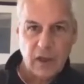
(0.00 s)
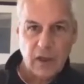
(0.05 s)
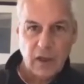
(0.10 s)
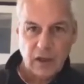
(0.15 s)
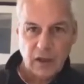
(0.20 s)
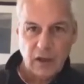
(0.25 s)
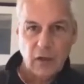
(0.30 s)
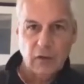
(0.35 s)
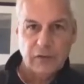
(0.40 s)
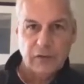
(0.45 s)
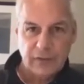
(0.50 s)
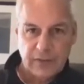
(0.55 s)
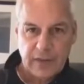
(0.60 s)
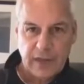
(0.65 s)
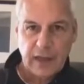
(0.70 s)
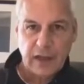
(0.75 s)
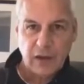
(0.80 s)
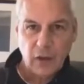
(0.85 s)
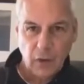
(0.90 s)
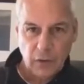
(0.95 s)
close to
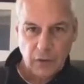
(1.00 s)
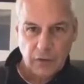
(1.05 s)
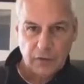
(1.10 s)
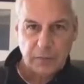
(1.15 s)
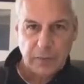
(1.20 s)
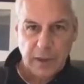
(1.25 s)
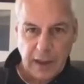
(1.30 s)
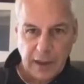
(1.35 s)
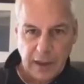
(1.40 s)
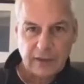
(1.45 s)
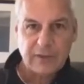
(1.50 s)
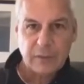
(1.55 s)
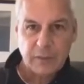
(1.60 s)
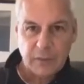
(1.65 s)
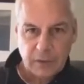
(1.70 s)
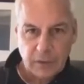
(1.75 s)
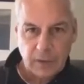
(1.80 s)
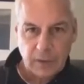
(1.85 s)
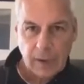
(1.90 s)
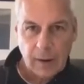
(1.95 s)
that goal as possible?